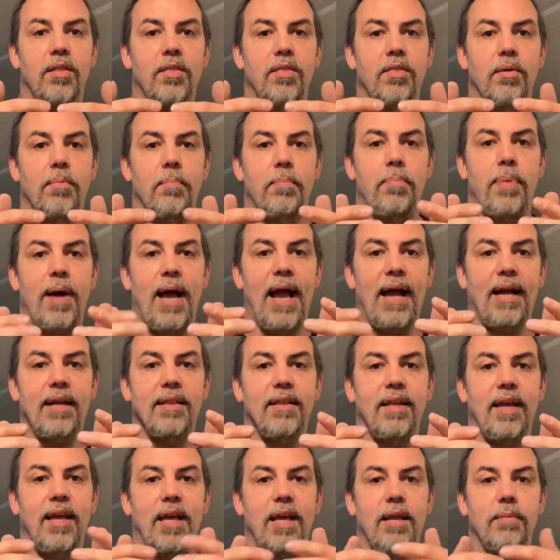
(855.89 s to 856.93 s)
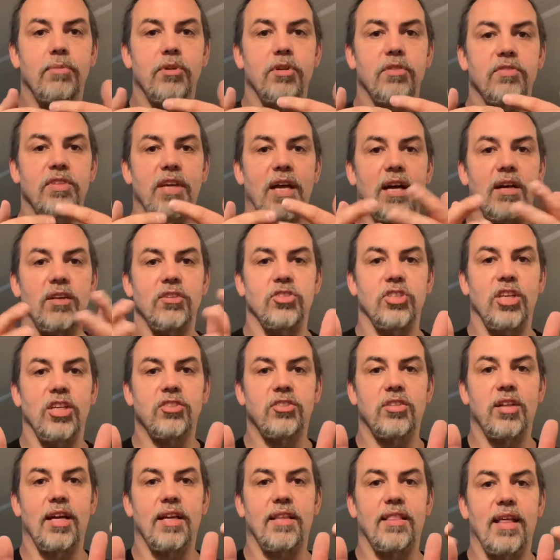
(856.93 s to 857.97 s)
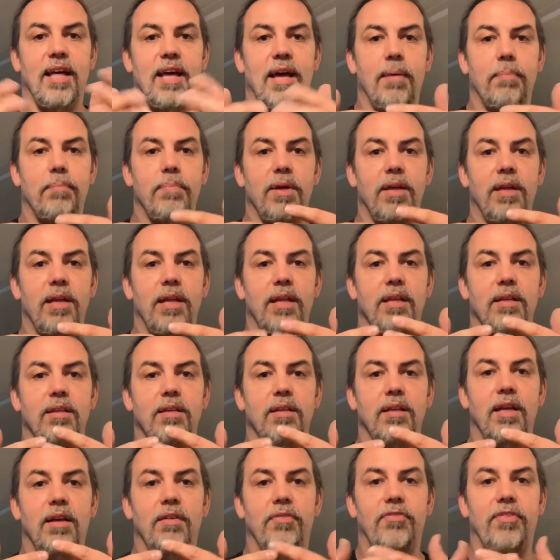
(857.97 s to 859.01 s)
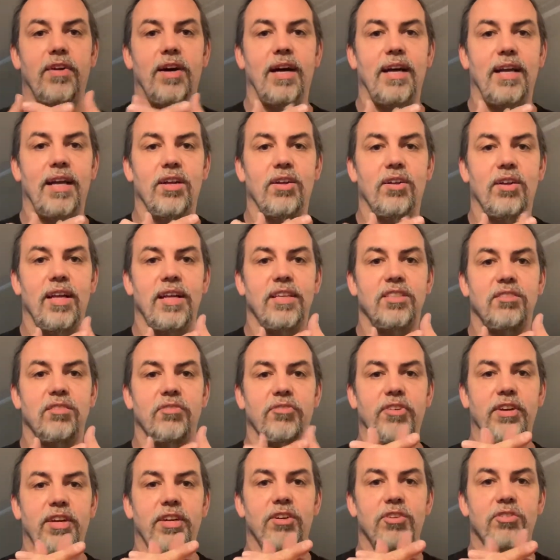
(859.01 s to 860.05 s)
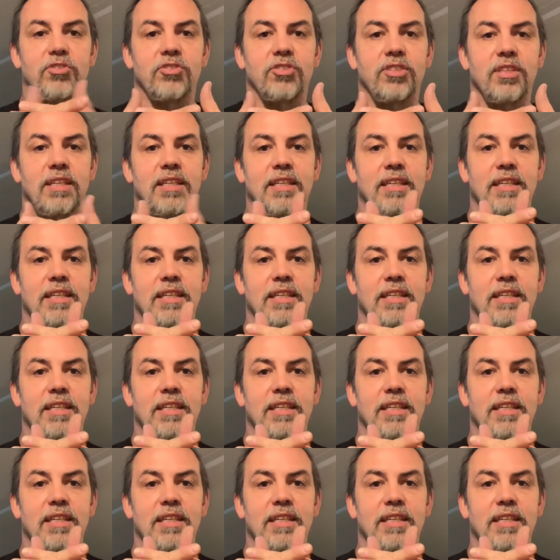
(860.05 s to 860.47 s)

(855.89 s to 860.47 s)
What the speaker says: the back of the hand moves out just like that. But if I interlace the fingers,